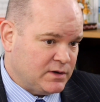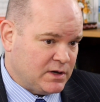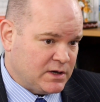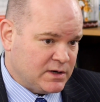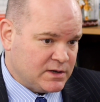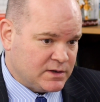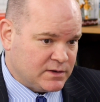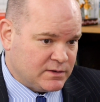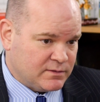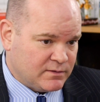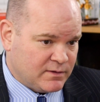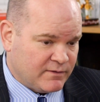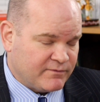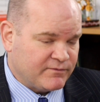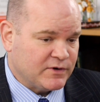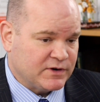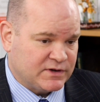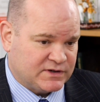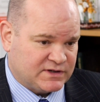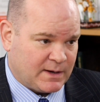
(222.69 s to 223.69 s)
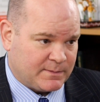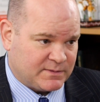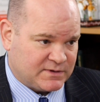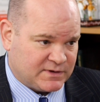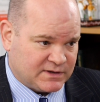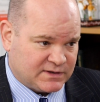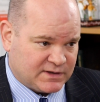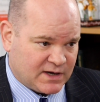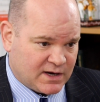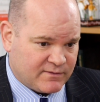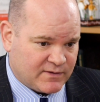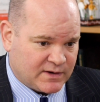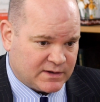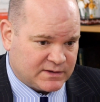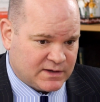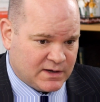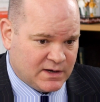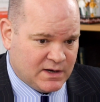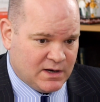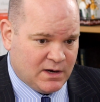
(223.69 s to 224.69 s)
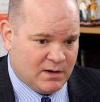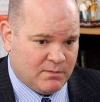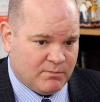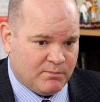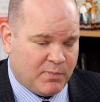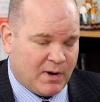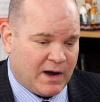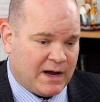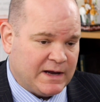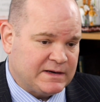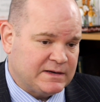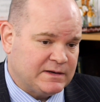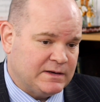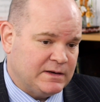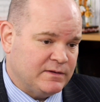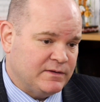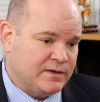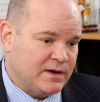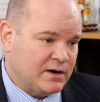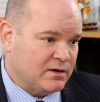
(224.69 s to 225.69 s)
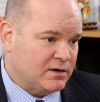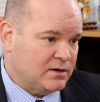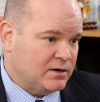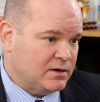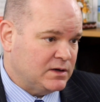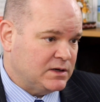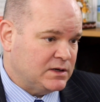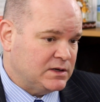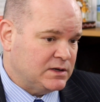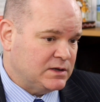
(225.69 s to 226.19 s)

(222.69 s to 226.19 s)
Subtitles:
in the first steps to savings. But there